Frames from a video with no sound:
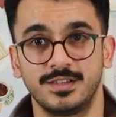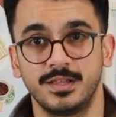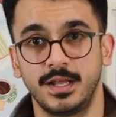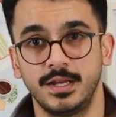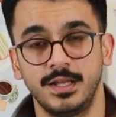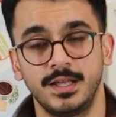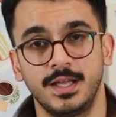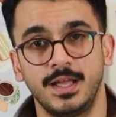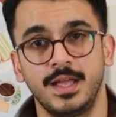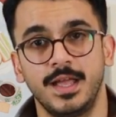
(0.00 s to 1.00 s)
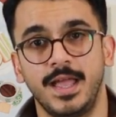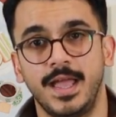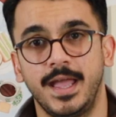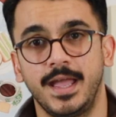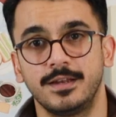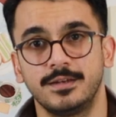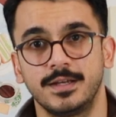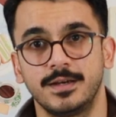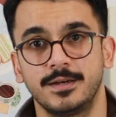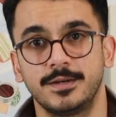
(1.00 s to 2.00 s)
Delaney
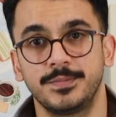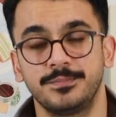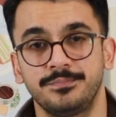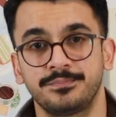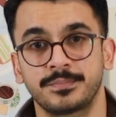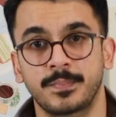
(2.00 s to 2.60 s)
and um,